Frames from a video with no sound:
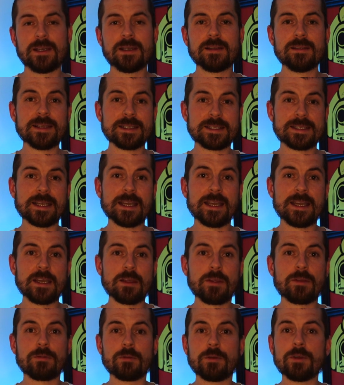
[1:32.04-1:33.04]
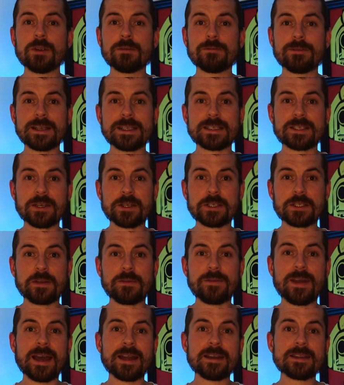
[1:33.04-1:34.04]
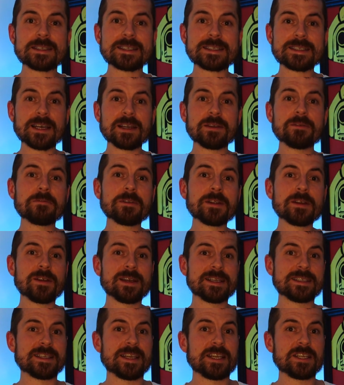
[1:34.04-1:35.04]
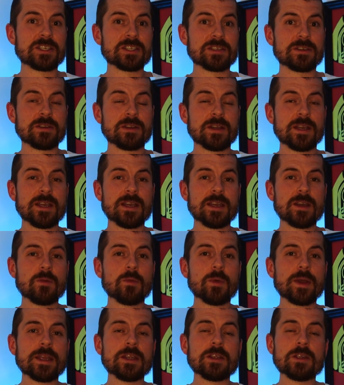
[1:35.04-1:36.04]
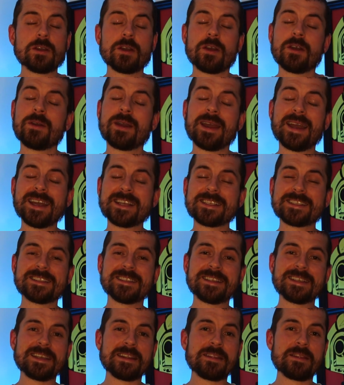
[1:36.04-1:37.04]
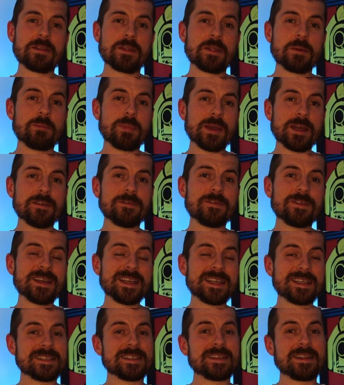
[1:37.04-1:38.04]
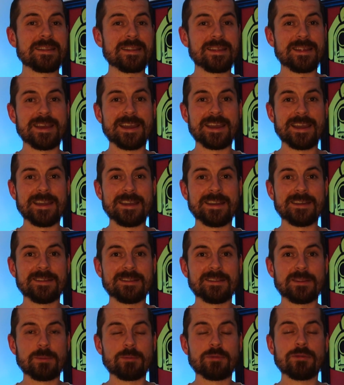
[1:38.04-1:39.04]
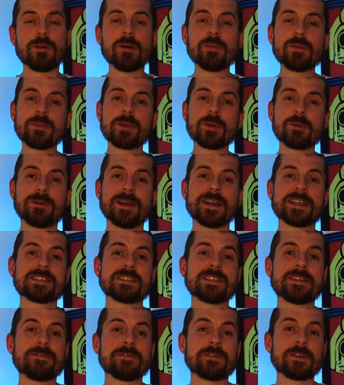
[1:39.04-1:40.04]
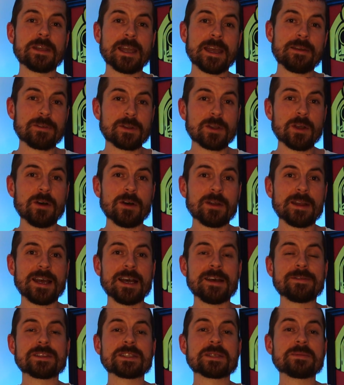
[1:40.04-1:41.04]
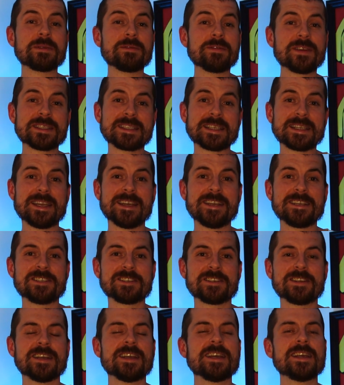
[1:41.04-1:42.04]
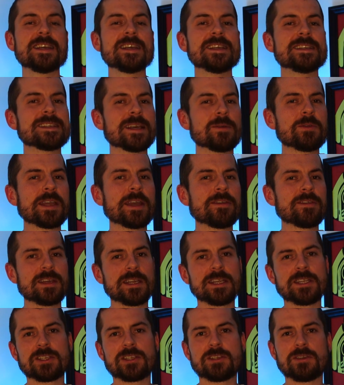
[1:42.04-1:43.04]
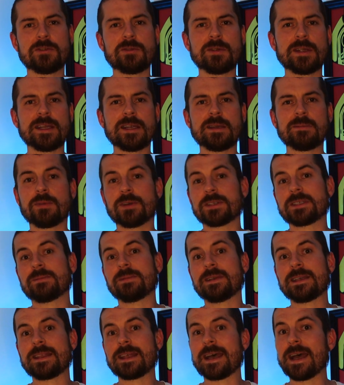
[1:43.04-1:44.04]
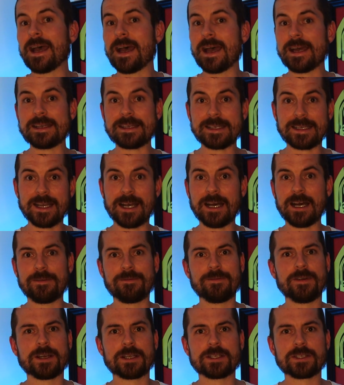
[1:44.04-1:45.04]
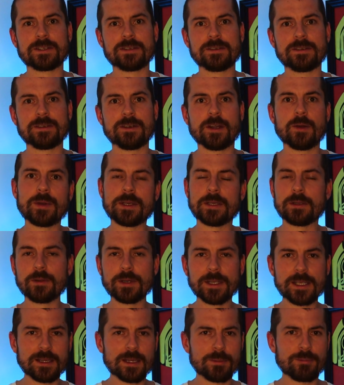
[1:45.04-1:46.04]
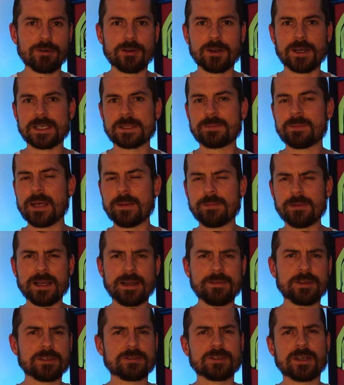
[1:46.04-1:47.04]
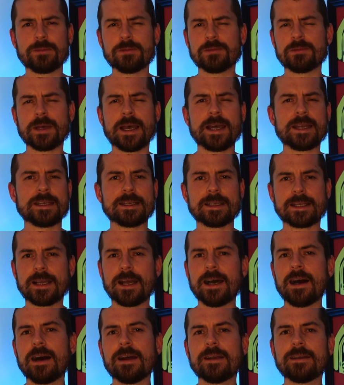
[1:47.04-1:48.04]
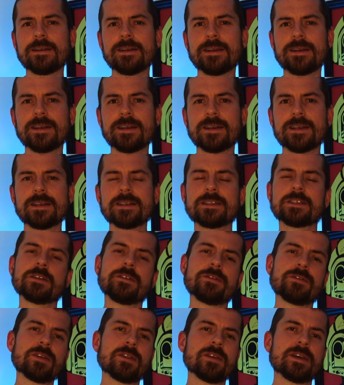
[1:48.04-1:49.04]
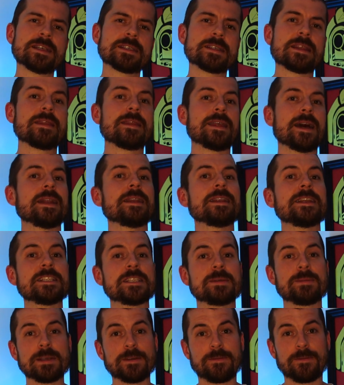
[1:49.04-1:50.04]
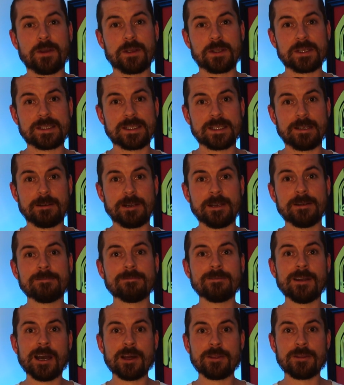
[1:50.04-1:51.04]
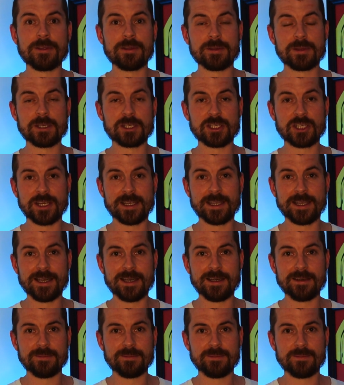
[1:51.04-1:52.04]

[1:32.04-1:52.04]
Let's say through your research, you've had a sudden realization where you go, actually, the benefit isn't there. The problem that we actually have got after some investigation is that we have an issue in possibly the add to cart function. You know, when you're looking at the products, people are having trouble adding to cart. So you've realized that needs to be a focus area rather than the checkout.